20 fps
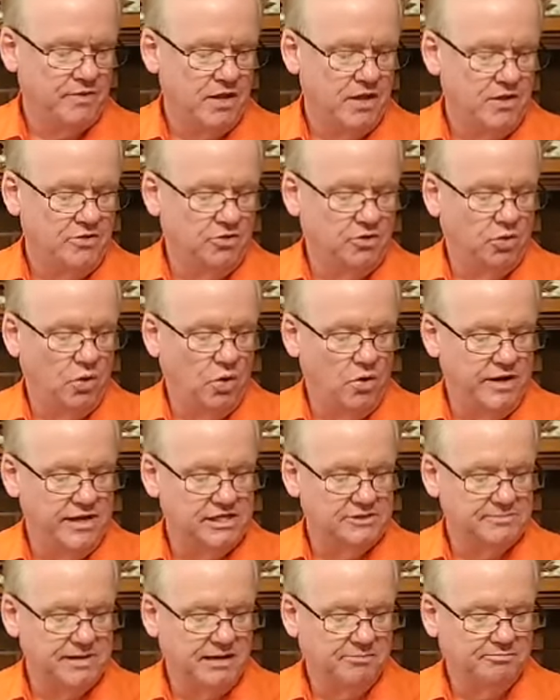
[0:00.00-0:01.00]
The Lord
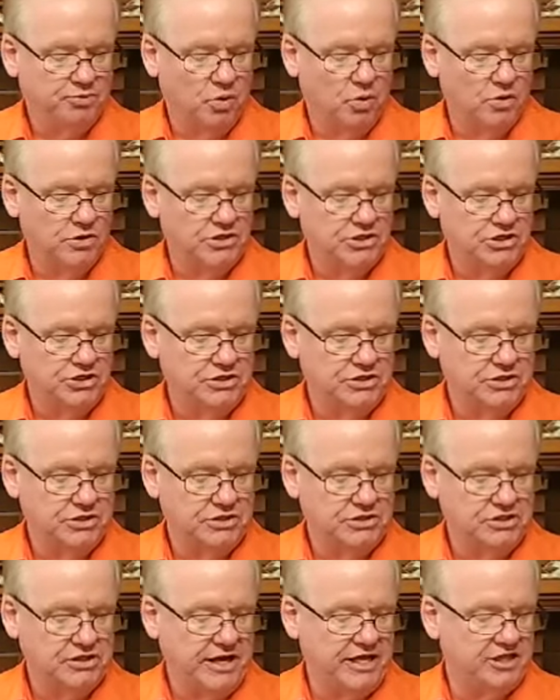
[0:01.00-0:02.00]
is my portion,
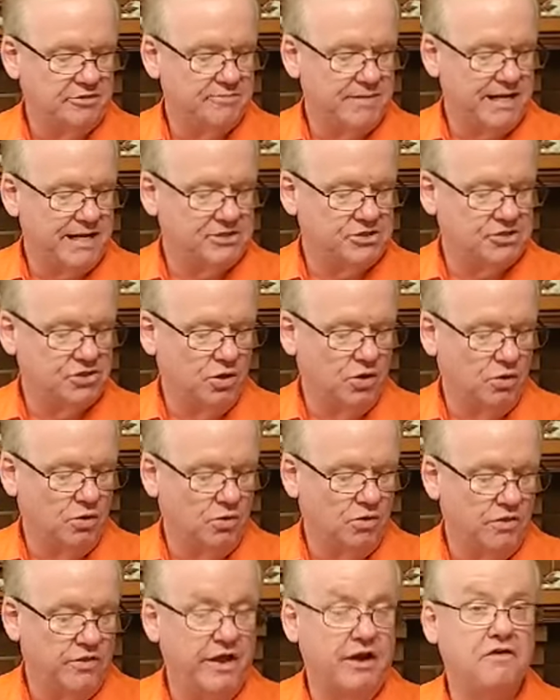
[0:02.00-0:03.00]
saith my
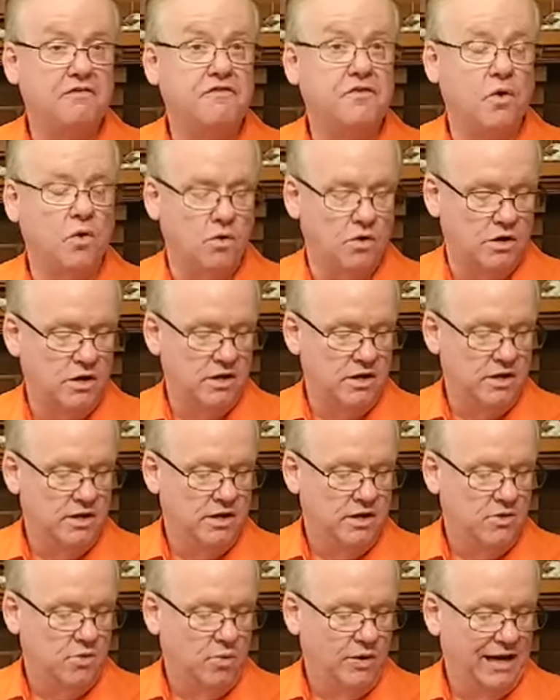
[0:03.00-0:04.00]
soul, therefore
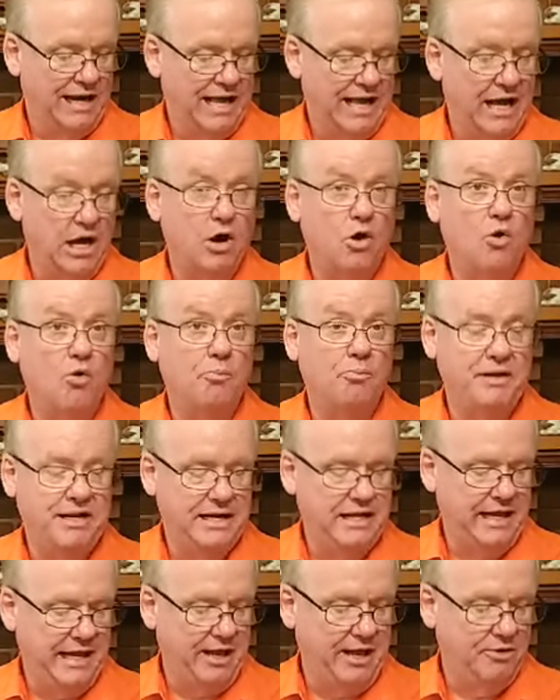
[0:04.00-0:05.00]
will I hope in
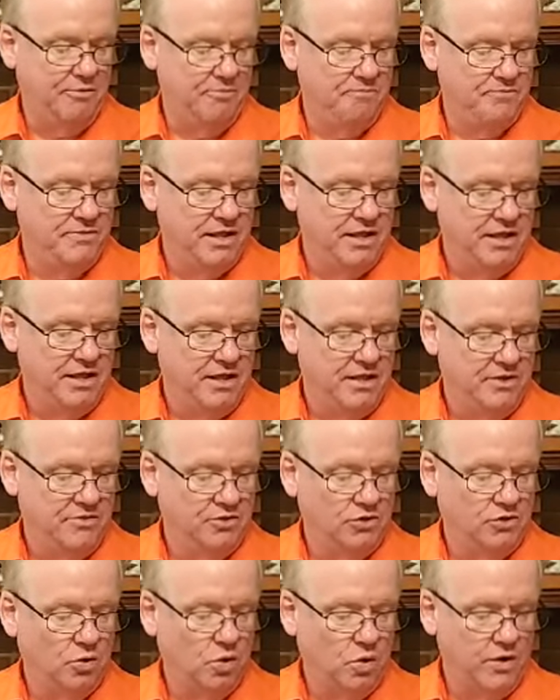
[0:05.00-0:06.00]
him. The
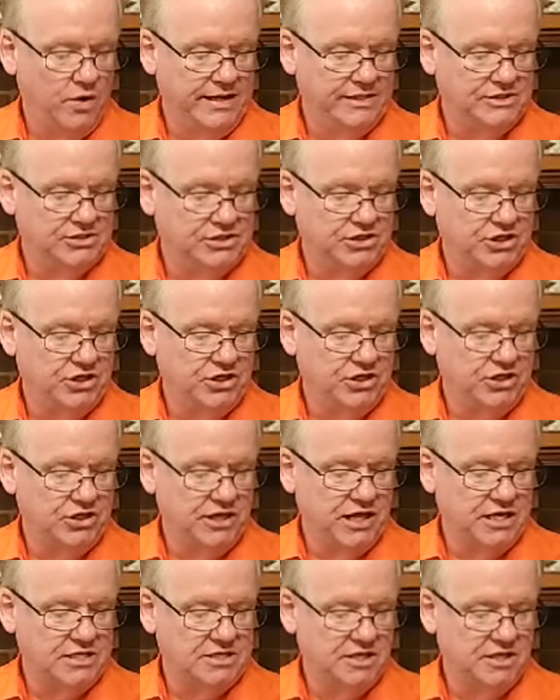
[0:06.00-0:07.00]
Lord is good
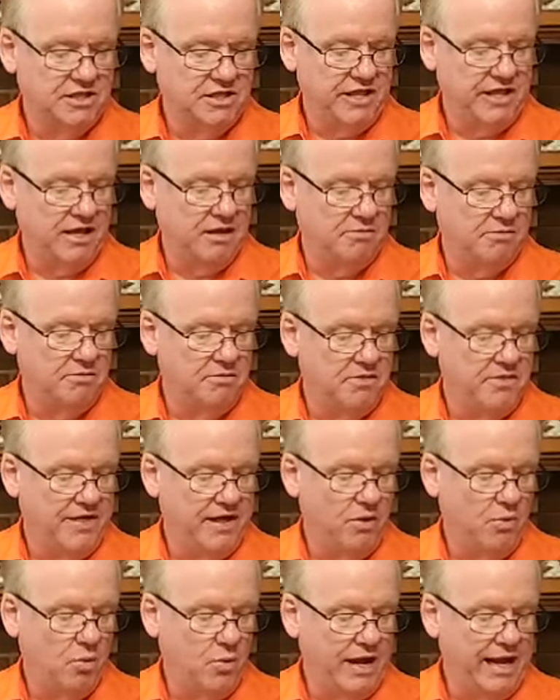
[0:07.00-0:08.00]
unto them
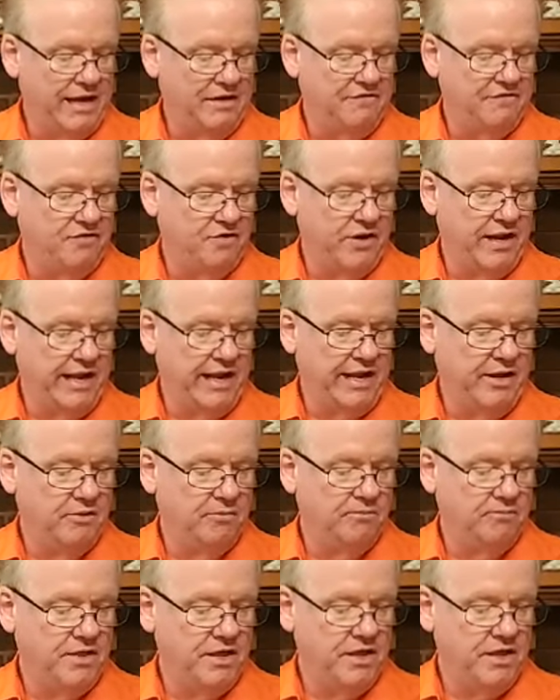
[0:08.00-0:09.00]
that wait for
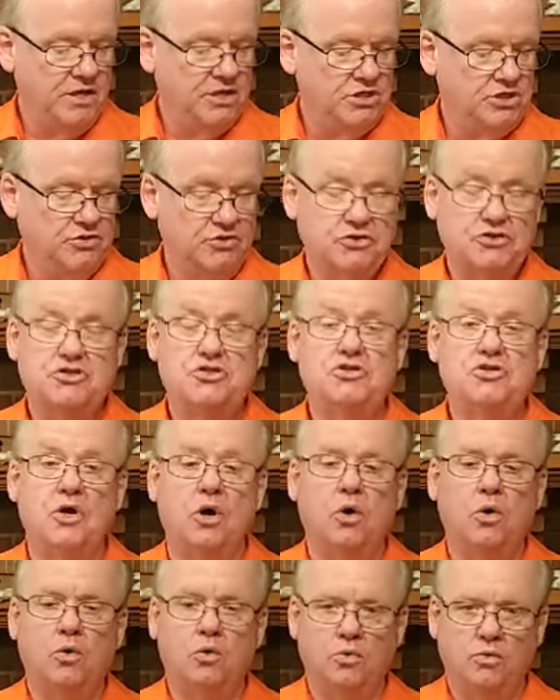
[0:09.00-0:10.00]
him, to the
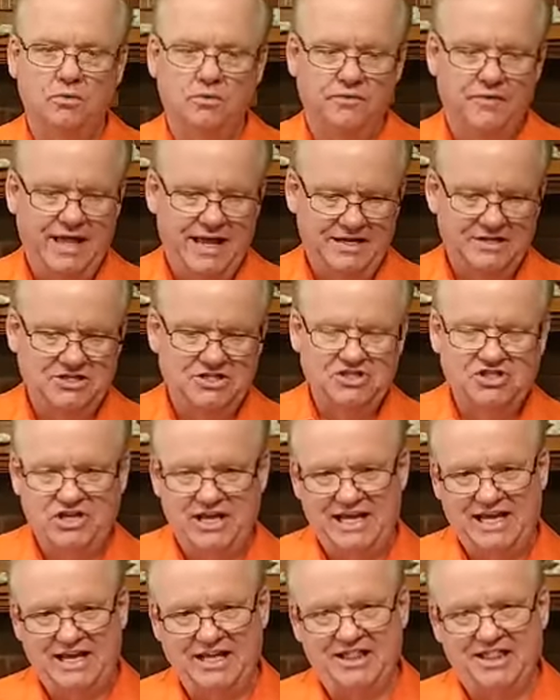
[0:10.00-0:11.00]
soul that
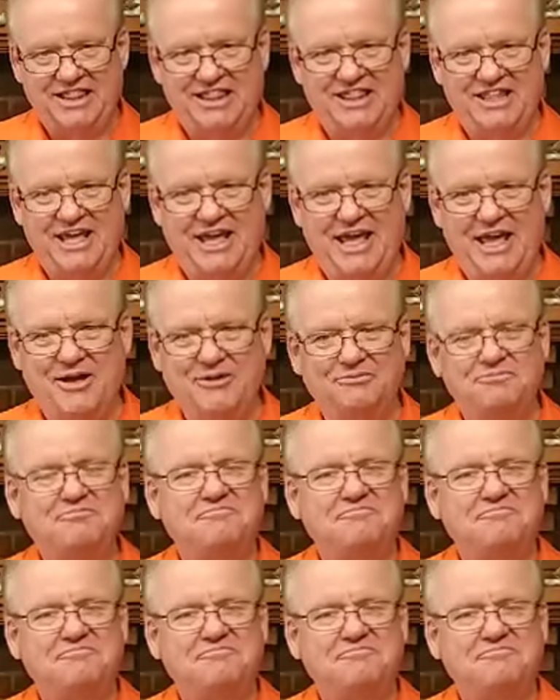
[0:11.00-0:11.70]
seeketh him.